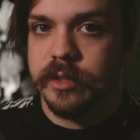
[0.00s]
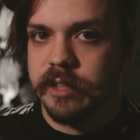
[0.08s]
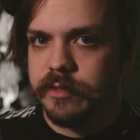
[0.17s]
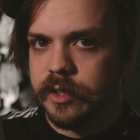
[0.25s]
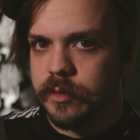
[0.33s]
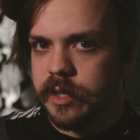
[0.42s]
I would
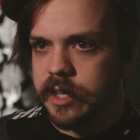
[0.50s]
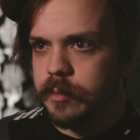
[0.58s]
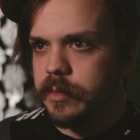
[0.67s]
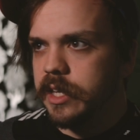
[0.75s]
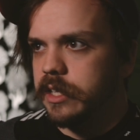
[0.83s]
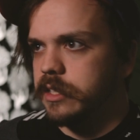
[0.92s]
definitely
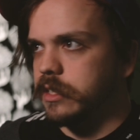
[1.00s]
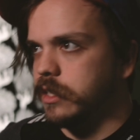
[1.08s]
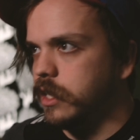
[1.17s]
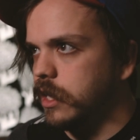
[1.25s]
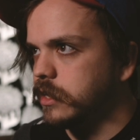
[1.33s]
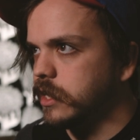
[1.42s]
recommend
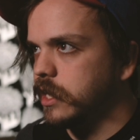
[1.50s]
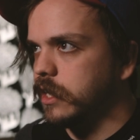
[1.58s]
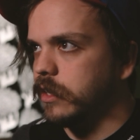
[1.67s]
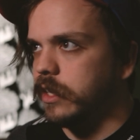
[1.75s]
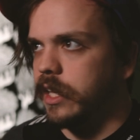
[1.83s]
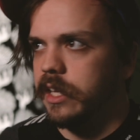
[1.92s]
not to
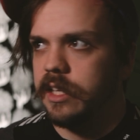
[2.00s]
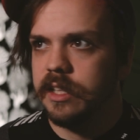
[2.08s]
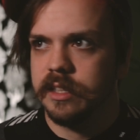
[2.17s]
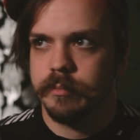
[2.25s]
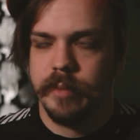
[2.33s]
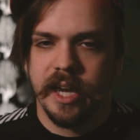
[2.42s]
carry
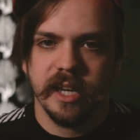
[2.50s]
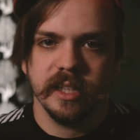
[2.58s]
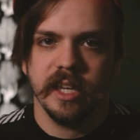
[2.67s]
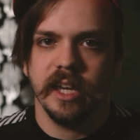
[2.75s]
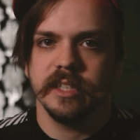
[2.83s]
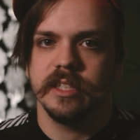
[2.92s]
any
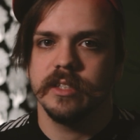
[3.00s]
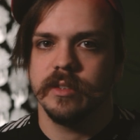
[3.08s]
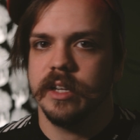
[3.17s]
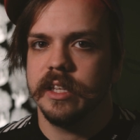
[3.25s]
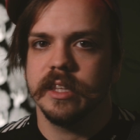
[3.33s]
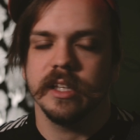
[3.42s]
padded cases or
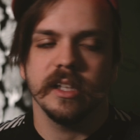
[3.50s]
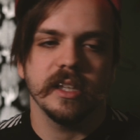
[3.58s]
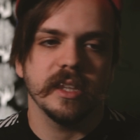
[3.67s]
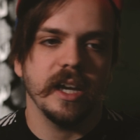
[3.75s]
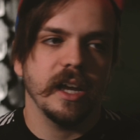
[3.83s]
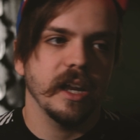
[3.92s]
anything
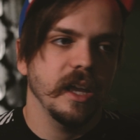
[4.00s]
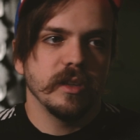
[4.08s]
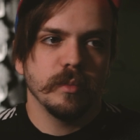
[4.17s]
like that.